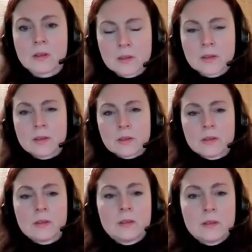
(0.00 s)

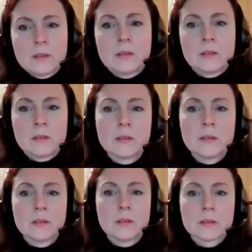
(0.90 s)

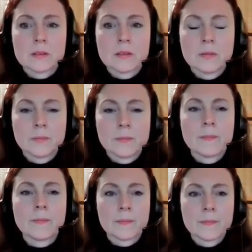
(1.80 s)

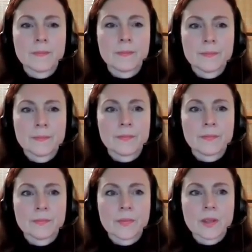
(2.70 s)

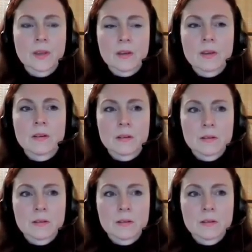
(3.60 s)
The person shown says nothing.